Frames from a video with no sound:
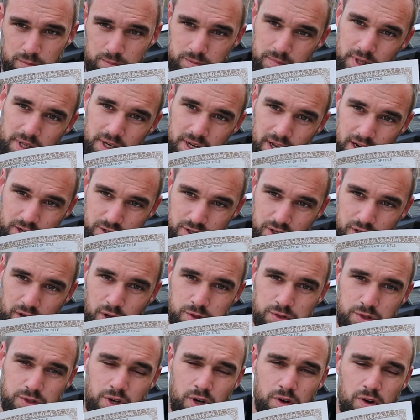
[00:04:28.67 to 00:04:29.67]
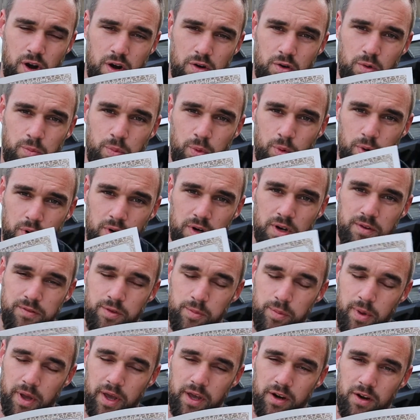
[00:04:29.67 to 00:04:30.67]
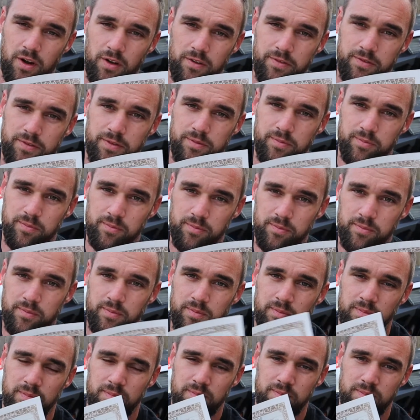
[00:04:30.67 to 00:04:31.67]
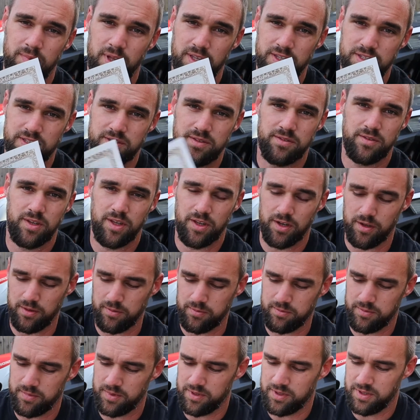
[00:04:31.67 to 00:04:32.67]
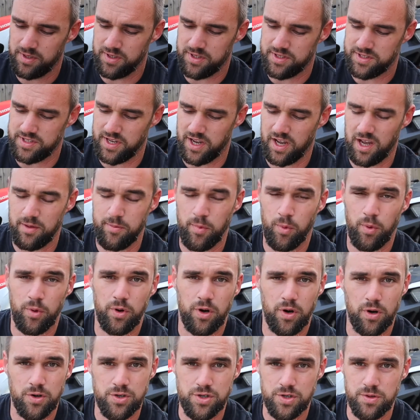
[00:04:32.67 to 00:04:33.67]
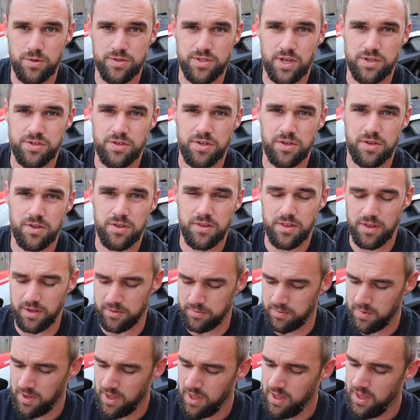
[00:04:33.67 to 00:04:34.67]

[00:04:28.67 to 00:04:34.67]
it actually goes on your credit report, and if you pay it off and you know, time, it won't hurt you. It's actually a good thing.